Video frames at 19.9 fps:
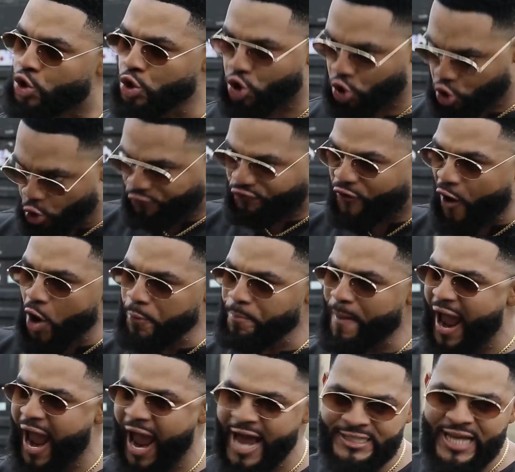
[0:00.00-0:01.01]
to fold
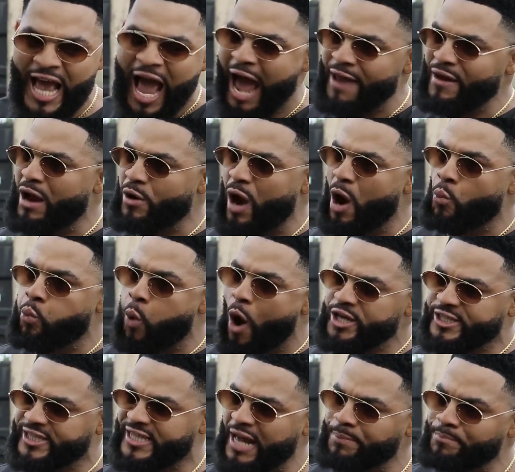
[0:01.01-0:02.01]
my hands and
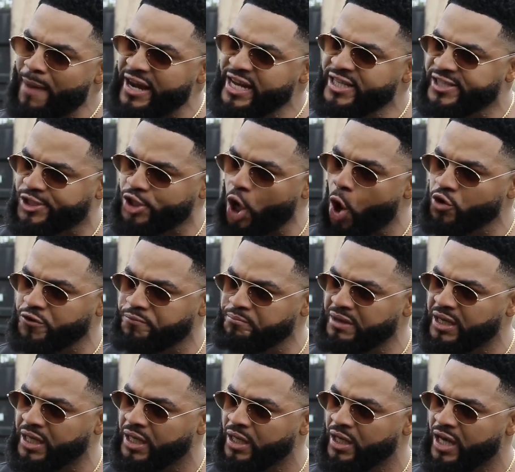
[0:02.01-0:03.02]
watch that man insult
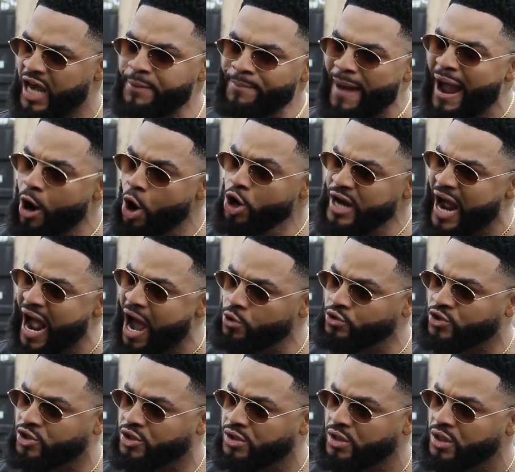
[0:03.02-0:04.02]
me in my own
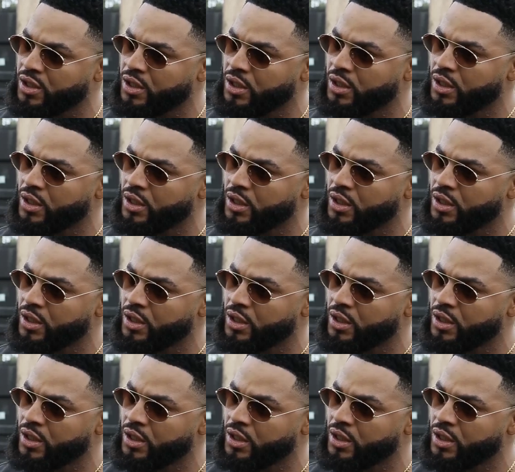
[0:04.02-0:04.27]
house.